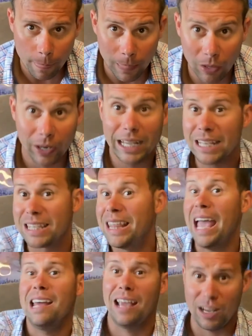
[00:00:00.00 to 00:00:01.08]
All right, guys,
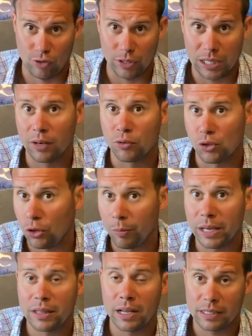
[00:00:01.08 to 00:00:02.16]
that actually covers all
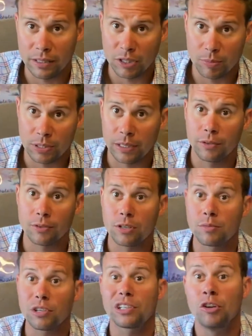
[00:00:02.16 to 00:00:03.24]
my thoughts on this particular
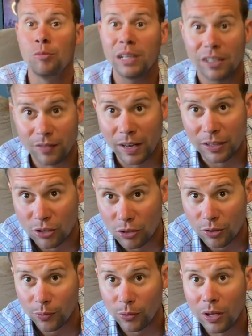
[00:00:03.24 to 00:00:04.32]
subject. I hope you guys found this
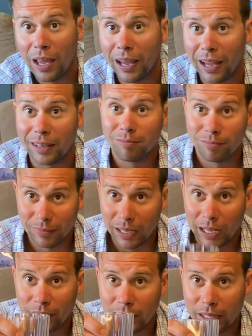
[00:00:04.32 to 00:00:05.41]
useful and
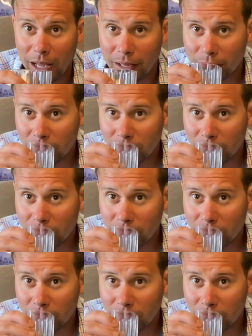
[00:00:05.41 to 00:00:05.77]
have a good day.